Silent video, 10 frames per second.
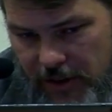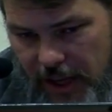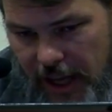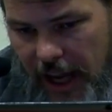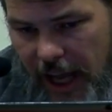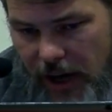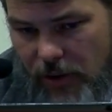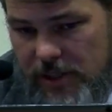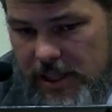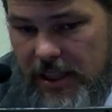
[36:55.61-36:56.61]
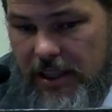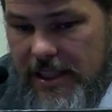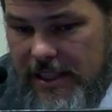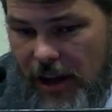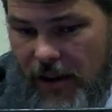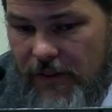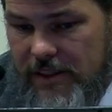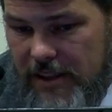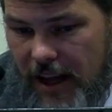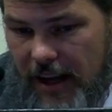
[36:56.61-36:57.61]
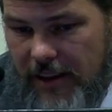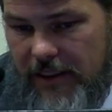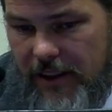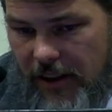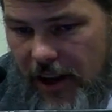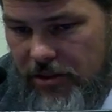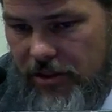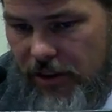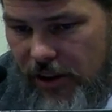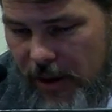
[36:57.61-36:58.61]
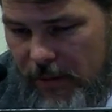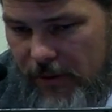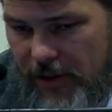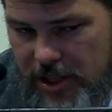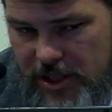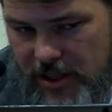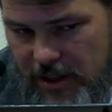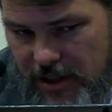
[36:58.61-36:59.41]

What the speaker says: That adequacy in itself is not a theological operation,